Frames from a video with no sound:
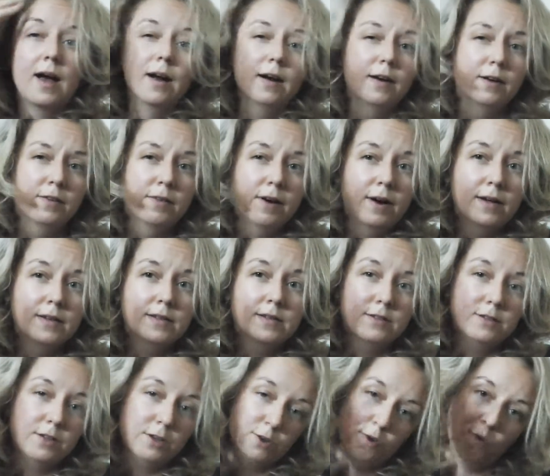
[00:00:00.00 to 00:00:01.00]

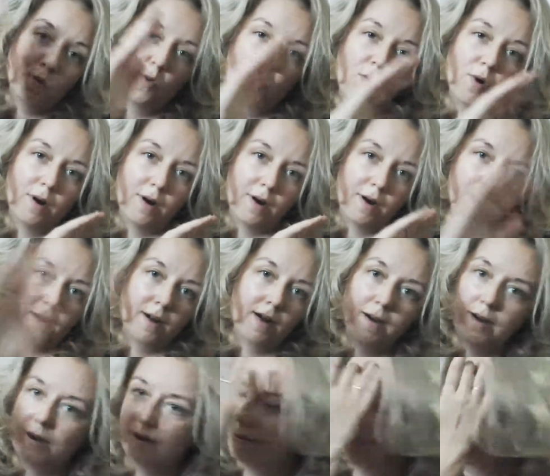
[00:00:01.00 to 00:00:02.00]
Otherwise, you
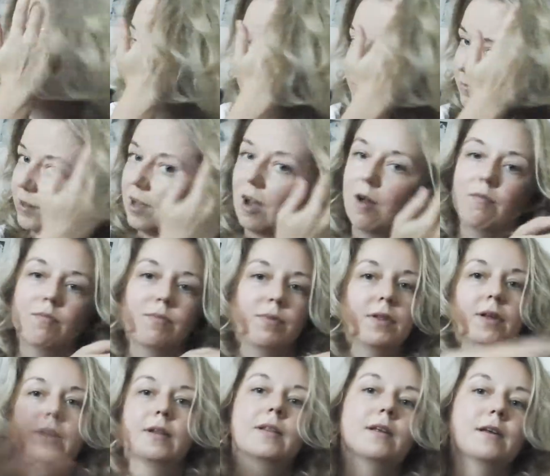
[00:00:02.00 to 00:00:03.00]
are
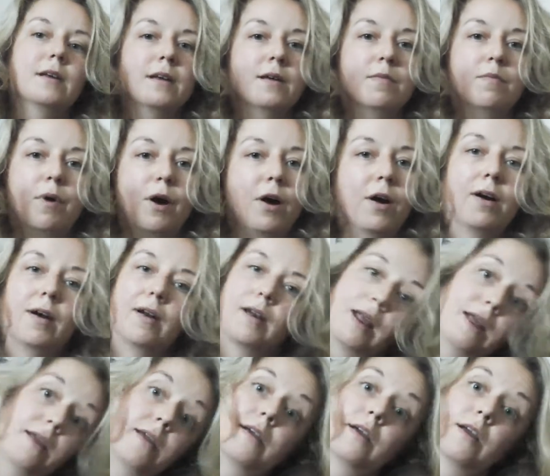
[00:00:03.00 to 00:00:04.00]
completely burned
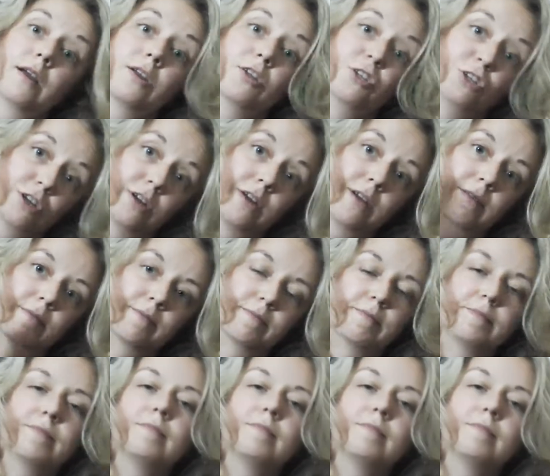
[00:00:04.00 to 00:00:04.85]
like a chicken.